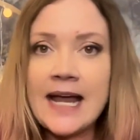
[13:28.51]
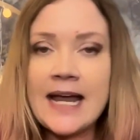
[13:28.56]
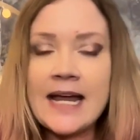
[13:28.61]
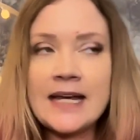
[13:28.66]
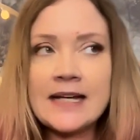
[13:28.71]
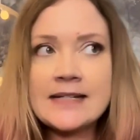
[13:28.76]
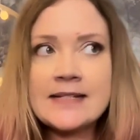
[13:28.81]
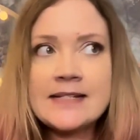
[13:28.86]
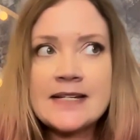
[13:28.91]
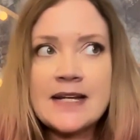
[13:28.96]

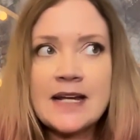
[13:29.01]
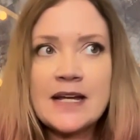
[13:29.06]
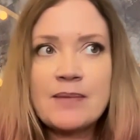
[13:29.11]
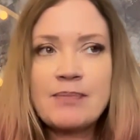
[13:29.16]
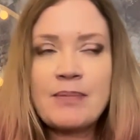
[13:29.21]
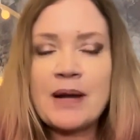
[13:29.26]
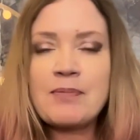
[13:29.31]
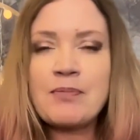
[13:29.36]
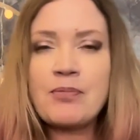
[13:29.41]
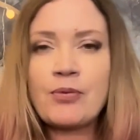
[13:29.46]
And
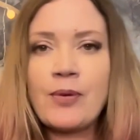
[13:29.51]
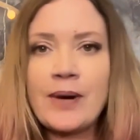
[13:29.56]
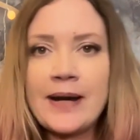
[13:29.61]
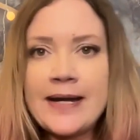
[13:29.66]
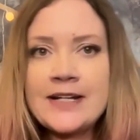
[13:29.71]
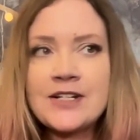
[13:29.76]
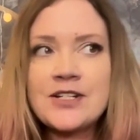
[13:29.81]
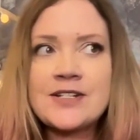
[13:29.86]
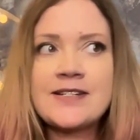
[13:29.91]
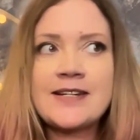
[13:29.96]
my
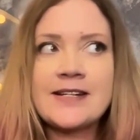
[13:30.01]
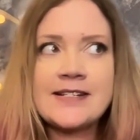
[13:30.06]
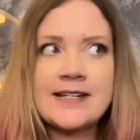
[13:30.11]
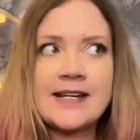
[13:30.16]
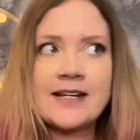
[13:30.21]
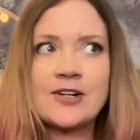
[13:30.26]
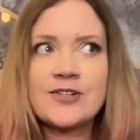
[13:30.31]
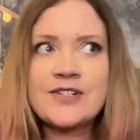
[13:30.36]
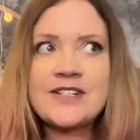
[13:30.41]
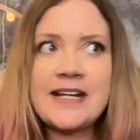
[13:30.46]
brain just
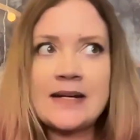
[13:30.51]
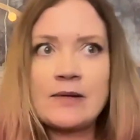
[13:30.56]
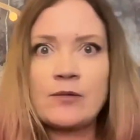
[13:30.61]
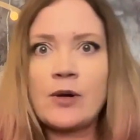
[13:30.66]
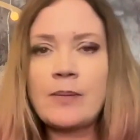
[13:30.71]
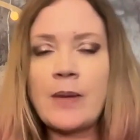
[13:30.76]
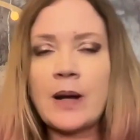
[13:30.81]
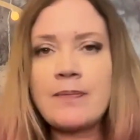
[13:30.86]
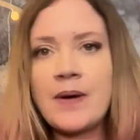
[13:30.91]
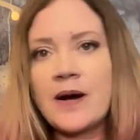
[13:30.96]
doesn't understand
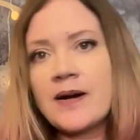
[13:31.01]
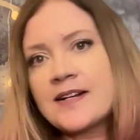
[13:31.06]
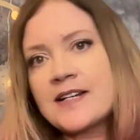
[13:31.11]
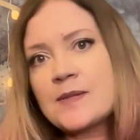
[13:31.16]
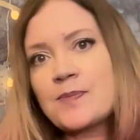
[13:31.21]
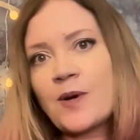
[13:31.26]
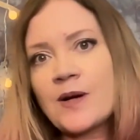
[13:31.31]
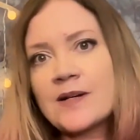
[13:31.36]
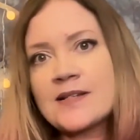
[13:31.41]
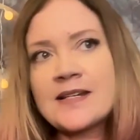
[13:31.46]
what my
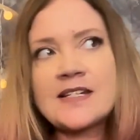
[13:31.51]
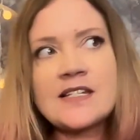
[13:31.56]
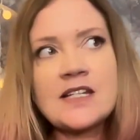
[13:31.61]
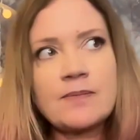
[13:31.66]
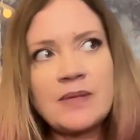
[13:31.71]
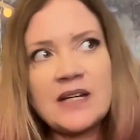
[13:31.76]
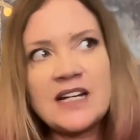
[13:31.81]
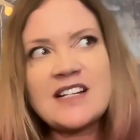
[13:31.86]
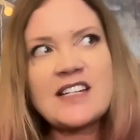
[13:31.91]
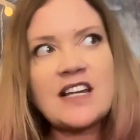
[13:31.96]
body's
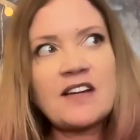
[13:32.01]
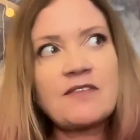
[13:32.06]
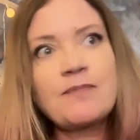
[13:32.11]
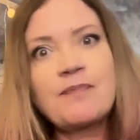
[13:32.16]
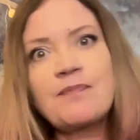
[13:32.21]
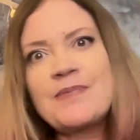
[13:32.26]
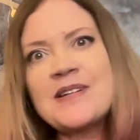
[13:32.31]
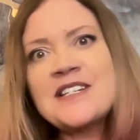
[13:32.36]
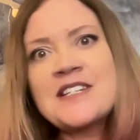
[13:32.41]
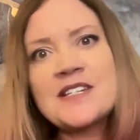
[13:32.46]
processing because I've
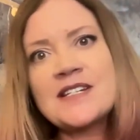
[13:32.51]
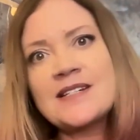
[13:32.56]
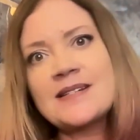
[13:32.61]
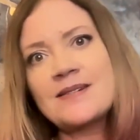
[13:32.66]
been